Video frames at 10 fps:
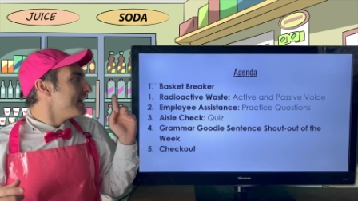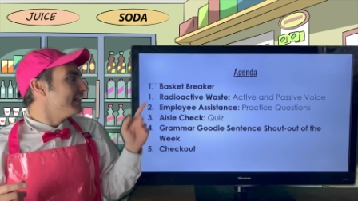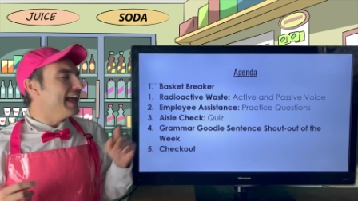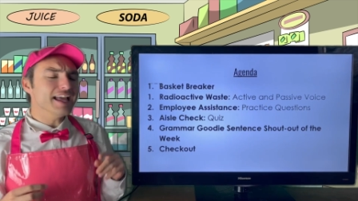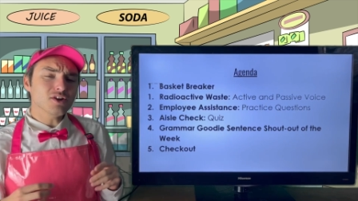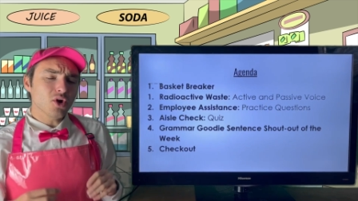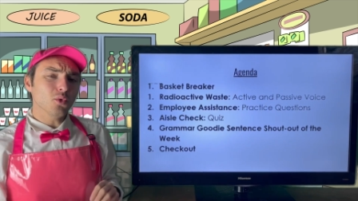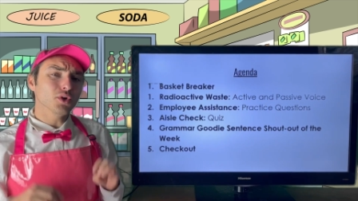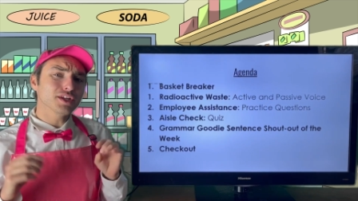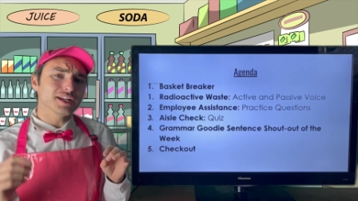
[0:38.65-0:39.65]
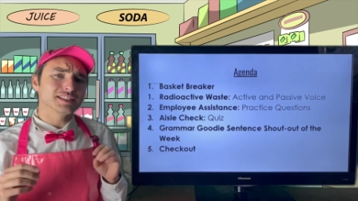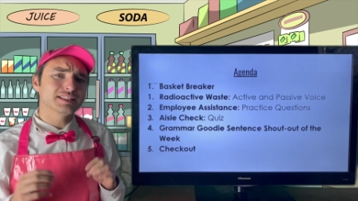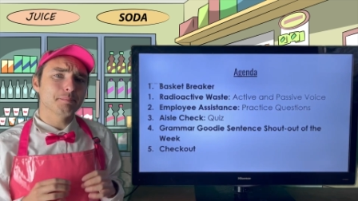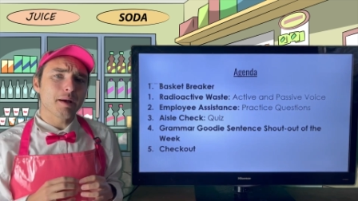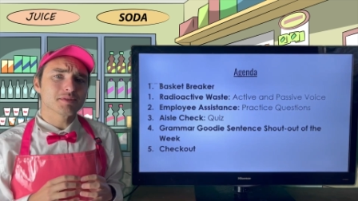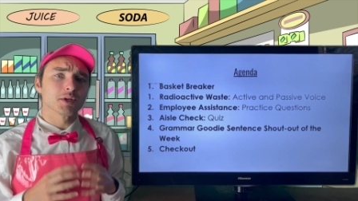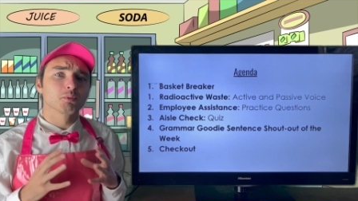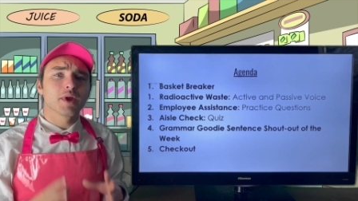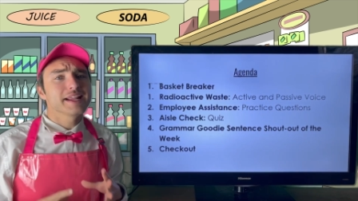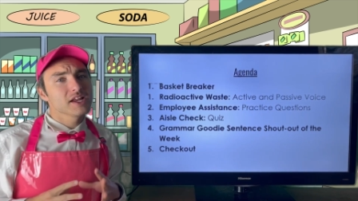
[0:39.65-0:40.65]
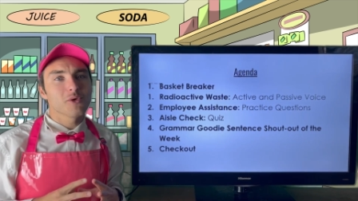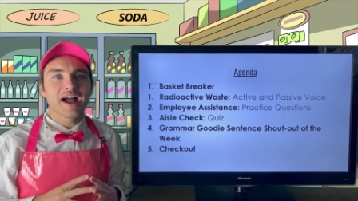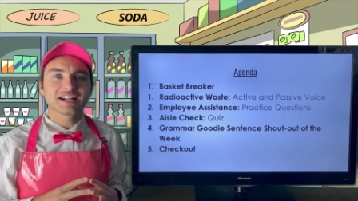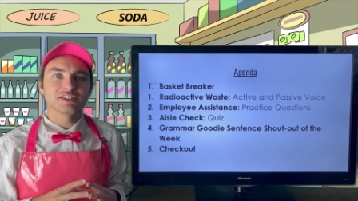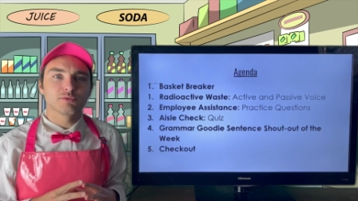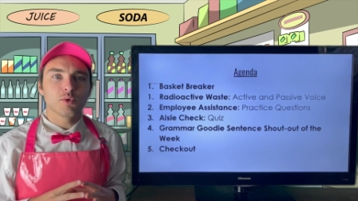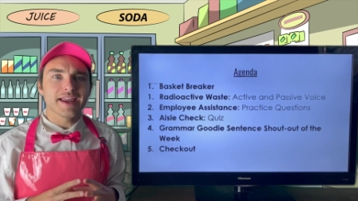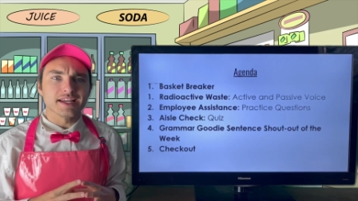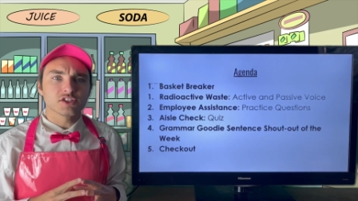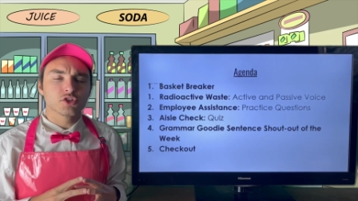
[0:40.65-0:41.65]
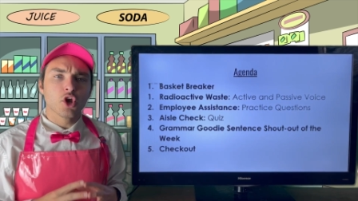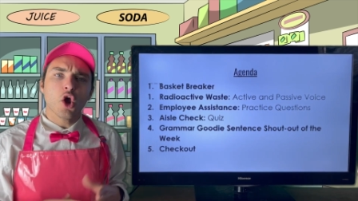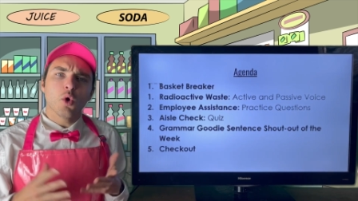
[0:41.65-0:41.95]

Then, we're going to sip up some radioactive waste,